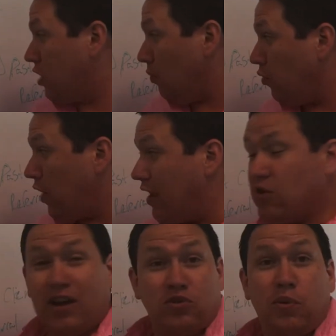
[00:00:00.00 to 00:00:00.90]
Double that,
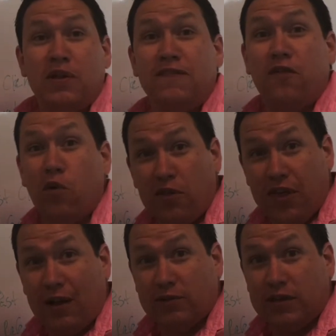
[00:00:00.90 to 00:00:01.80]
you got
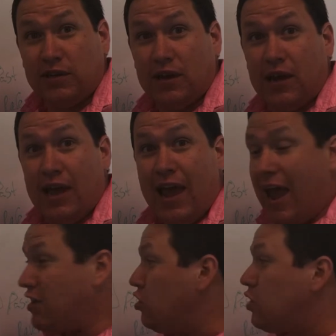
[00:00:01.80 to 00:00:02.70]
24,000,
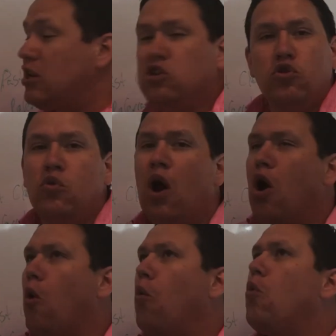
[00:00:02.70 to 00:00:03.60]
and you can do
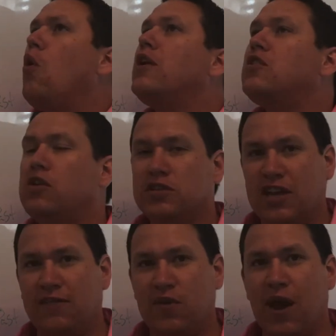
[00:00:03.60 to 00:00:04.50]
wonders
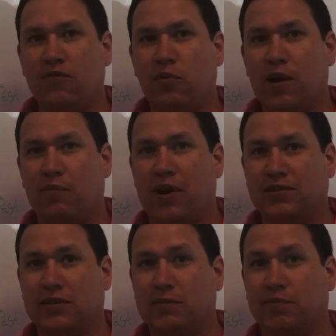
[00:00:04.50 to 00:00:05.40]
if you have the right
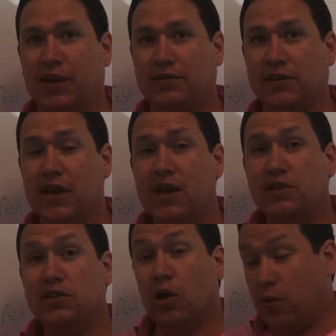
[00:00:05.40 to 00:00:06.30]
process in place.
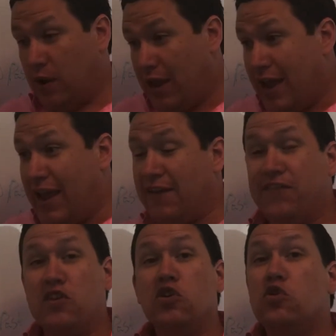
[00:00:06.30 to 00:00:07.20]
So
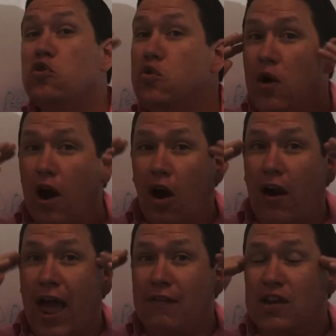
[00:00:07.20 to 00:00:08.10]
if you
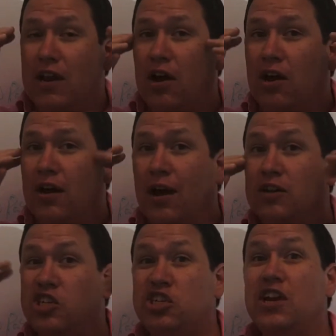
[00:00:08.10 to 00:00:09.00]
are having
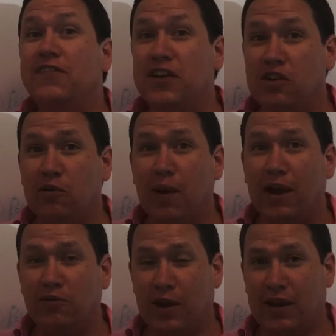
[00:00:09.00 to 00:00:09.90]
a shift in your
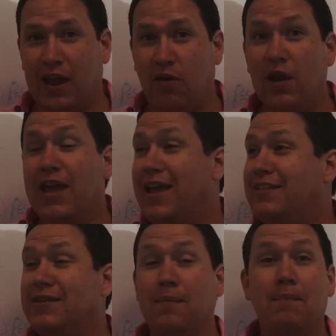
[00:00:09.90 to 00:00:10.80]
mind right now,
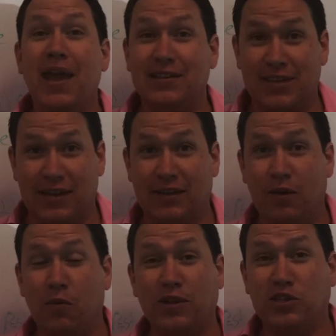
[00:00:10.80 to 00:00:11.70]
it's
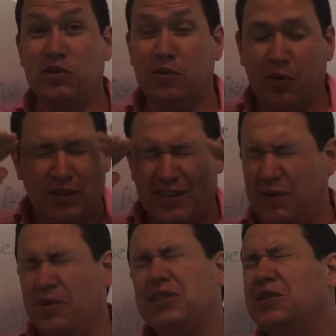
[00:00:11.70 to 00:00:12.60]
amazing. Once
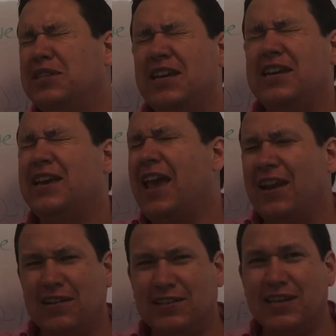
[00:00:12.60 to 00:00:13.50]
you see it, you
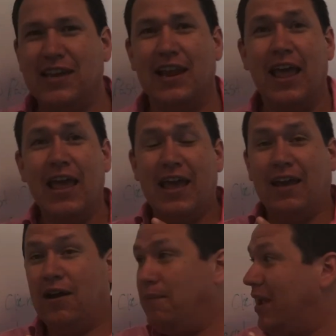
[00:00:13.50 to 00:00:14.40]
can't unsee it.
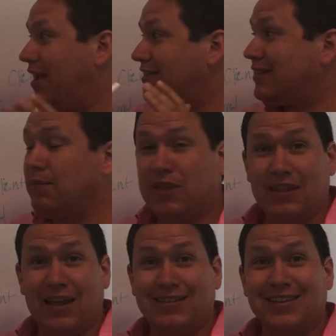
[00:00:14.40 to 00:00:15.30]
It's
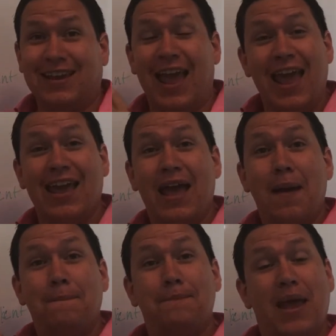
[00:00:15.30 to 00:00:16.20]
something that it's like, hey,
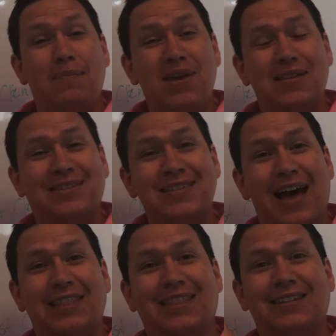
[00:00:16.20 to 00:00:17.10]
maybe it's
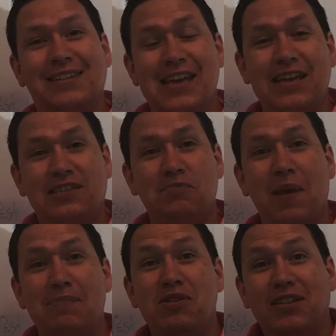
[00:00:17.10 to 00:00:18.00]
not the leads,
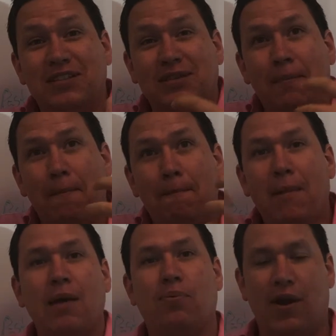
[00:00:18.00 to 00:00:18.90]
maybe it's
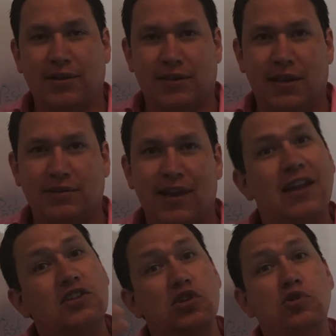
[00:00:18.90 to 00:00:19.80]
my process.
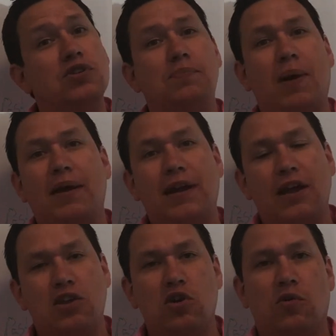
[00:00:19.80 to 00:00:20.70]
And it's usually probably
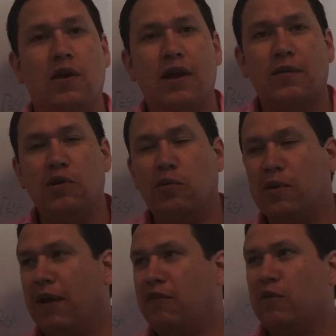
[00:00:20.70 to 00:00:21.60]
not you.
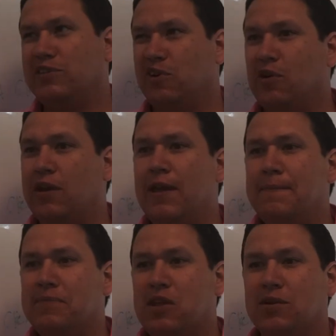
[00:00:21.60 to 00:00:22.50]
I've always heard,
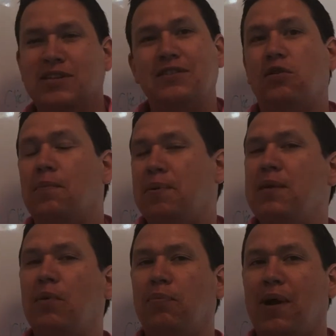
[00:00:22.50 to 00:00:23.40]
it's either a
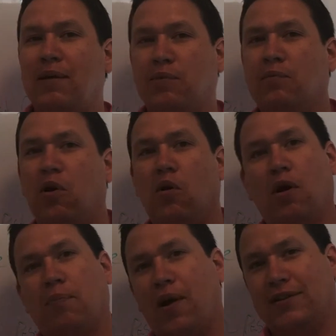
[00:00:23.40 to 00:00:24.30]
people problem or
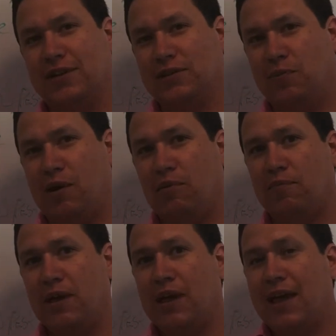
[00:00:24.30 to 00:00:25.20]
a process problem.